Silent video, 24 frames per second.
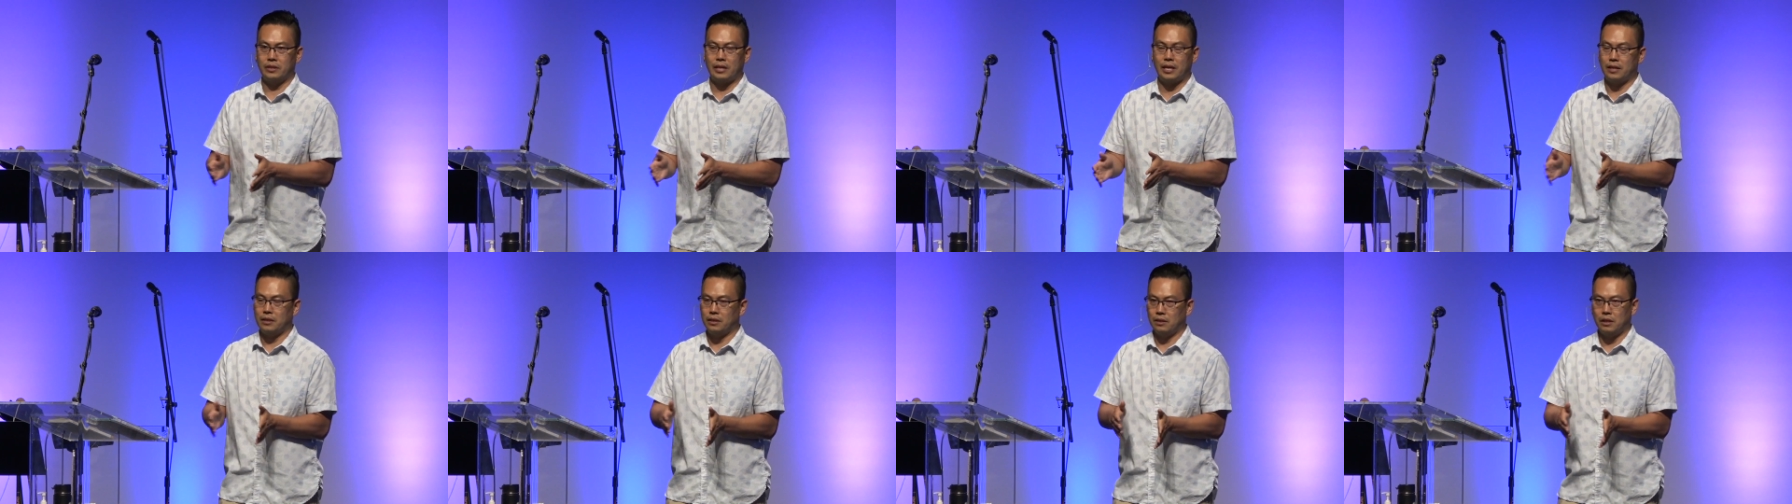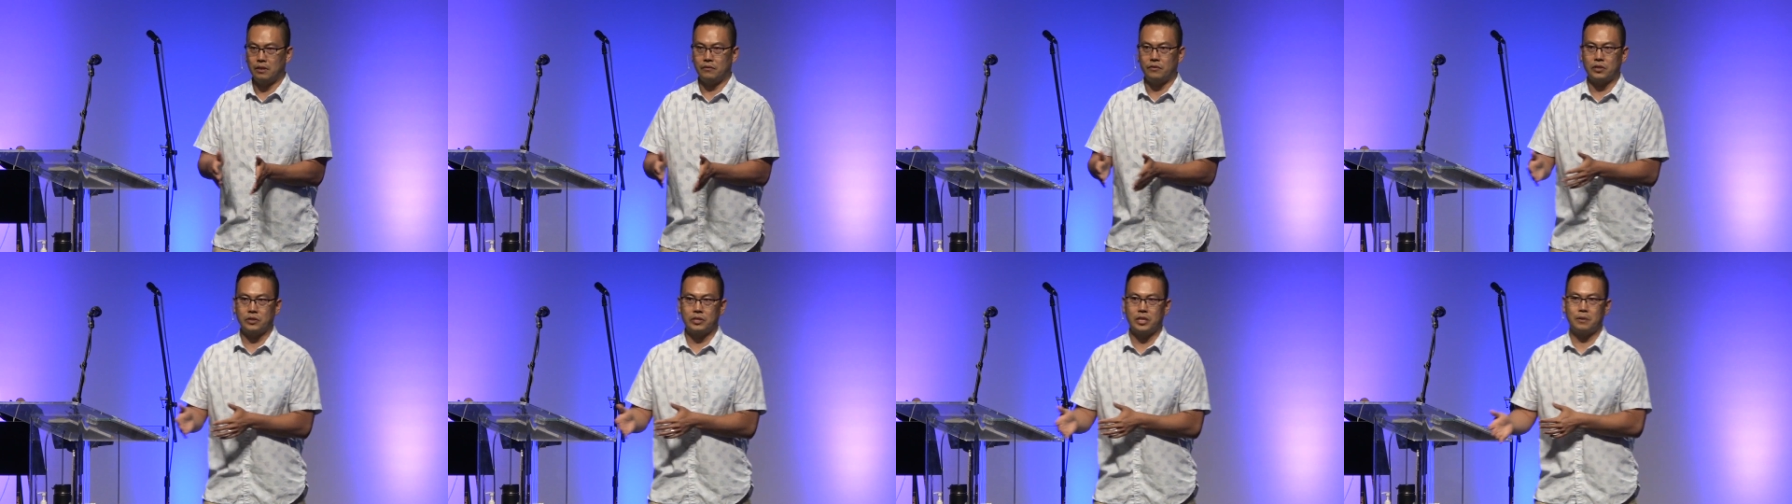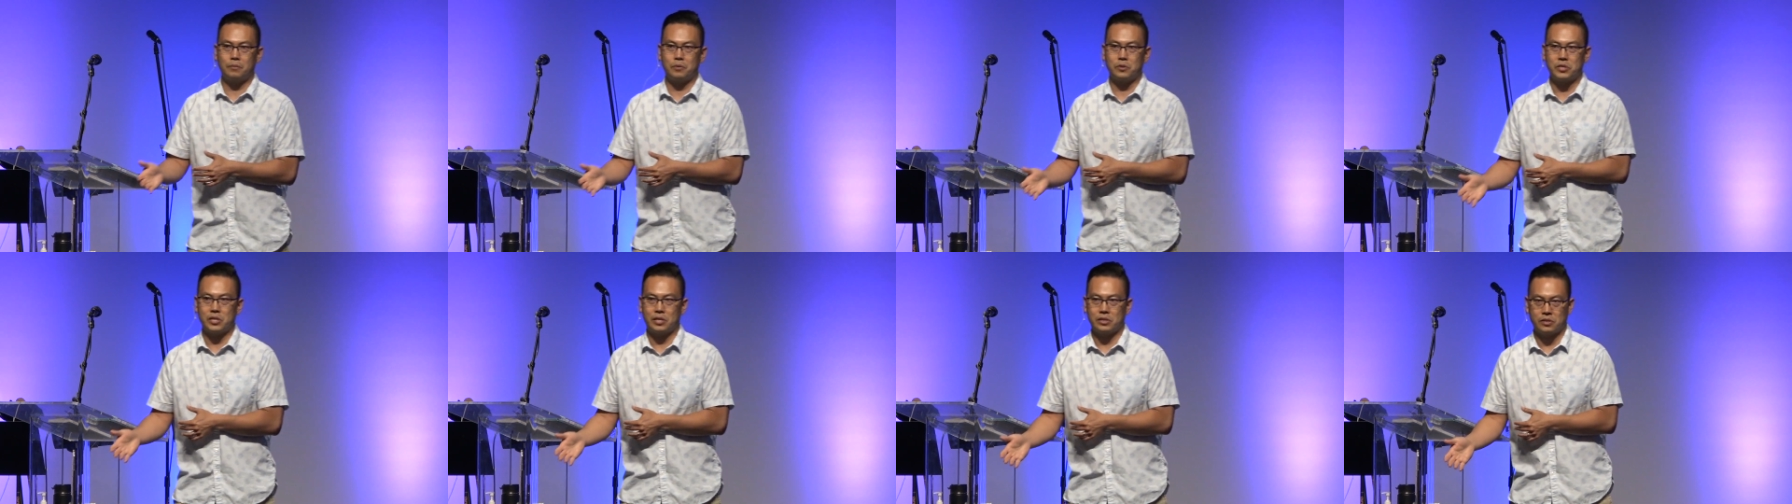and love our
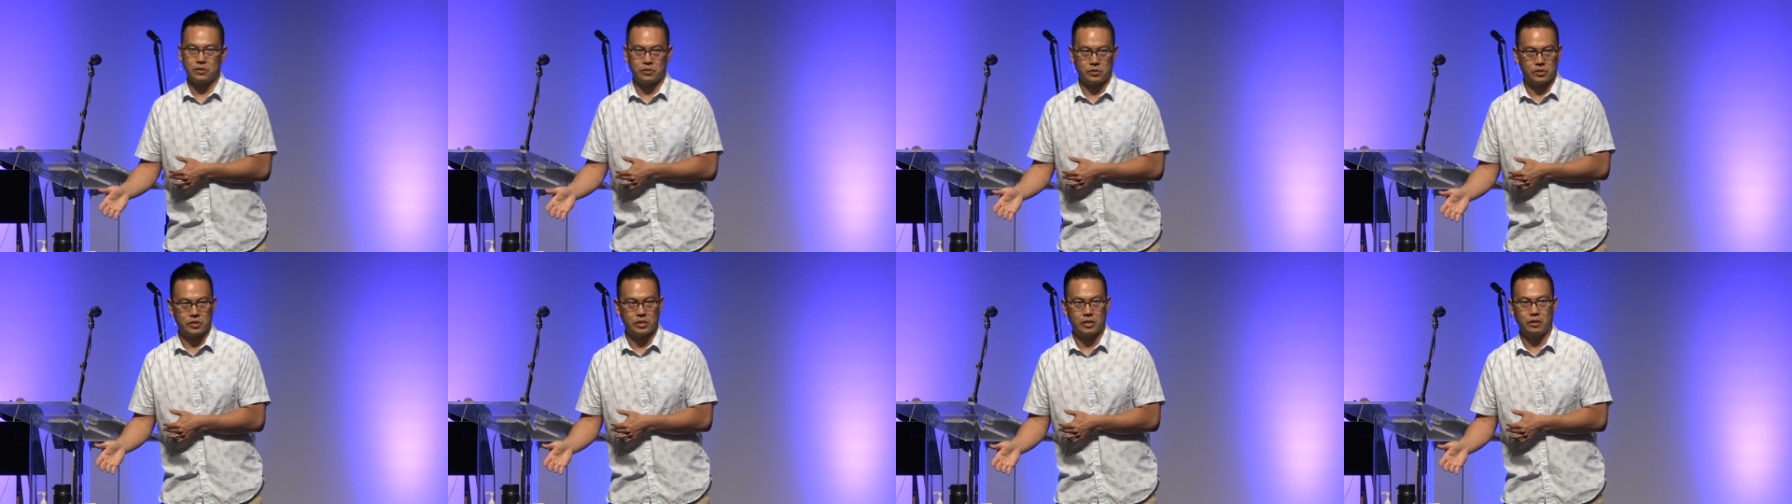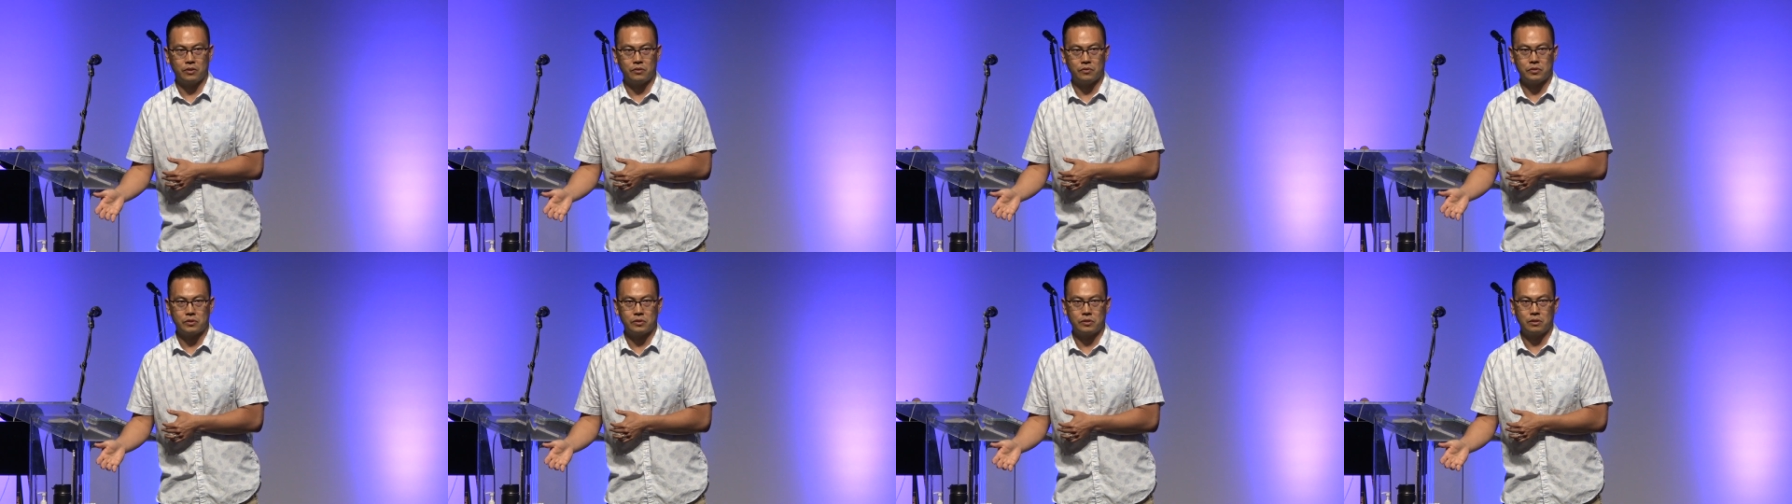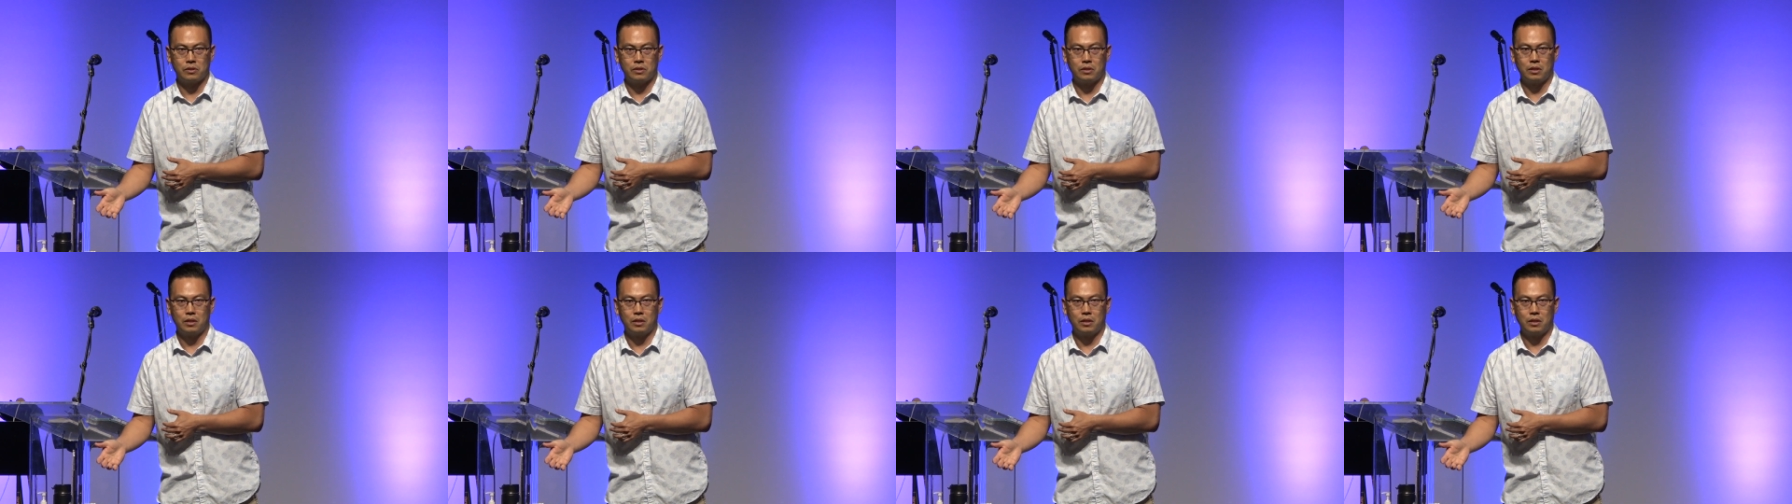neighbors as ourselves.